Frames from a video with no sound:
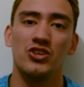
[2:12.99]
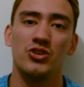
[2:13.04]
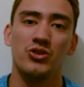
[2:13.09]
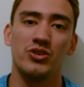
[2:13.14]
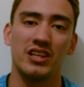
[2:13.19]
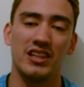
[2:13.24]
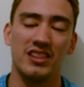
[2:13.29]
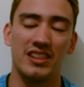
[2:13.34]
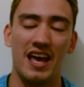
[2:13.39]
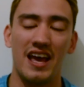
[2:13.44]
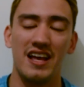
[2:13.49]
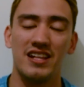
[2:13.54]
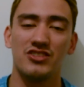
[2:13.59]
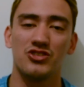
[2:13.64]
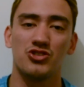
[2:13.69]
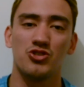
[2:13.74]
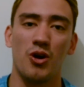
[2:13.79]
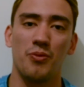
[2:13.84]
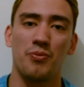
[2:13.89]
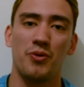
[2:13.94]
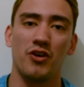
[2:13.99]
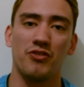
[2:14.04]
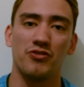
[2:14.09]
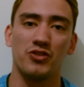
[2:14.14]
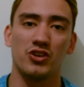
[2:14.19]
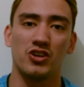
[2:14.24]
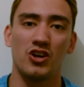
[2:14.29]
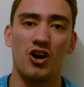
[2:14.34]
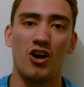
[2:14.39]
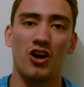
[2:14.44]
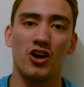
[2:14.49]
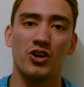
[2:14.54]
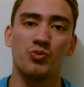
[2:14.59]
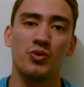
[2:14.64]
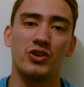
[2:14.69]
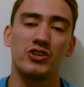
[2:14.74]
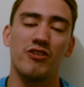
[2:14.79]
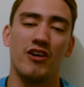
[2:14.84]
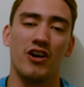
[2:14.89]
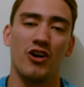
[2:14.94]
You can then drop off your
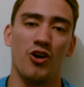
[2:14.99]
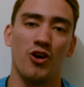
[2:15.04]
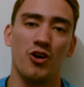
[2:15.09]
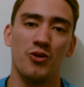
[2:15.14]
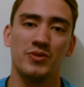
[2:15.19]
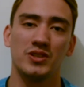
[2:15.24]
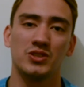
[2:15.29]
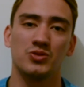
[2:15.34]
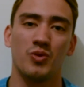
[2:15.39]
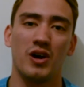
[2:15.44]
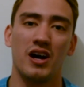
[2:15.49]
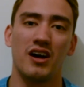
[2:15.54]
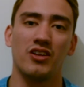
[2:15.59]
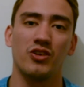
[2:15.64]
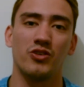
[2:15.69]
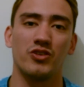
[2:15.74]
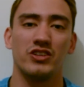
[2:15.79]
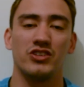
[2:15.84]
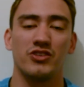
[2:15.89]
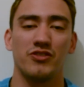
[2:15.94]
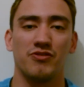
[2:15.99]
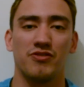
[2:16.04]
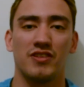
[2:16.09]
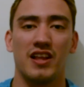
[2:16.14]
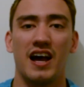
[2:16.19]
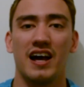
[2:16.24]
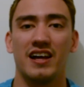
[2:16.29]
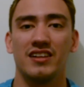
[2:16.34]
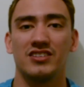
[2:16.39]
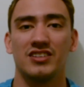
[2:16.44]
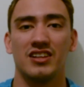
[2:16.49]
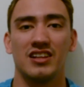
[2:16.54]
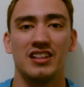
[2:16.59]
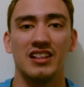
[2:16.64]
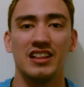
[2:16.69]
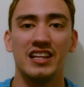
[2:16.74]
card when you're at home as well, or in your flat.